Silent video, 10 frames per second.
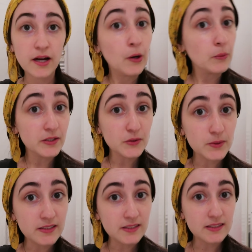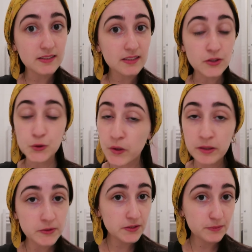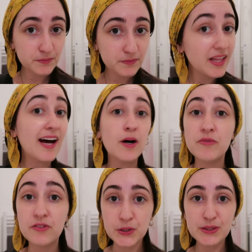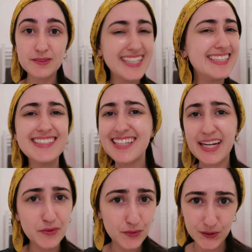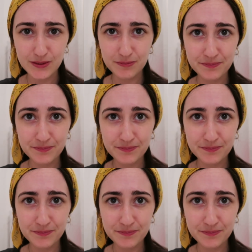I hope this was enjoyable, helpful, insightful.